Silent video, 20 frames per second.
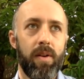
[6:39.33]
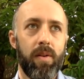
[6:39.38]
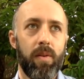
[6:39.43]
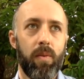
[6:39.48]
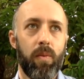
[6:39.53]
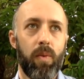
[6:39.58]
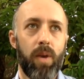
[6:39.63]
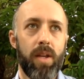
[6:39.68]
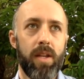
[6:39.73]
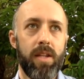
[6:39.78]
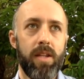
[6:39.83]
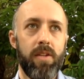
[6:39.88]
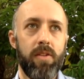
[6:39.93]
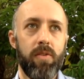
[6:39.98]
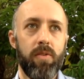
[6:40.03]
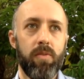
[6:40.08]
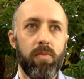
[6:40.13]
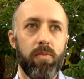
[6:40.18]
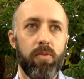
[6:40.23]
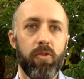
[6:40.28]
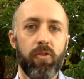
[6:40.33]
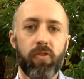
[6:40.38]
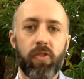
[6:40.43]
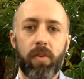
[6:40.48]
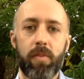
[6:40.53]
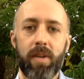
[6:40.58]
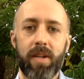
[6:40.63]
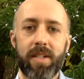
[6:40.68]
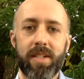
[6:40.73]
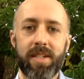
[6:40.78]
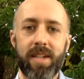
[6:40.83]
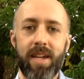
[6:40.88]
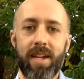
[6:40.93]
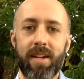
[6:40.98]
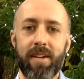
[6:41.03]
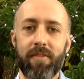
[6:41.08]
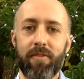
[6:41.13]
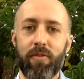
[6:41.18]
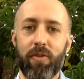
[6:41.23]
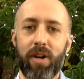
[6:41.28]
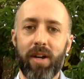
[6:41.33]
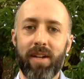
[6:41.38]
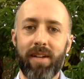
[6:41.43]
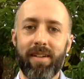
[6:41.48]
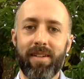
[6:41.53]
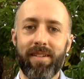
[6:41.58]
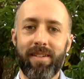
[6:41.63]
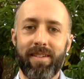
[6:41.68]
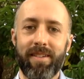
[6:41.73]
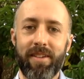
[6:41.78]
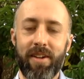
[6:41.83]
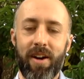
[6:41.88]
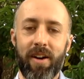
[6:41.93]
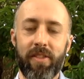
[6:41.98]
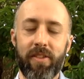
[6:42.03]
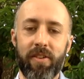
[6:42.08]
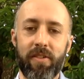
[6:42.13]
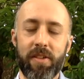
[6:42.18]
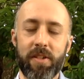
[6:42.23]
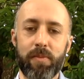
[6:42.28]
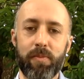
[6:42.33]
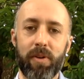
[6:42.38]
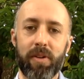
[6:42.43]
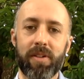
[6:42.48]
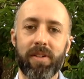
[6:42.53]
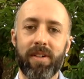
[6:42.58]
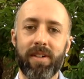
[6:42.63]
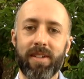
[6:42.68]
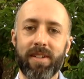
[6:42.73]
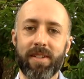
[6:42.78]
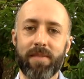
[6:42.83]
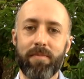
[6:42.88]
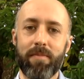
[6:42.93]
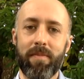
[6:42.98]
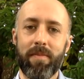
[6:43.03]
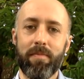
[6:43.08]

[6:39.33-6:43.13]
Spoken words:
When you move from a state of what the author of this book calls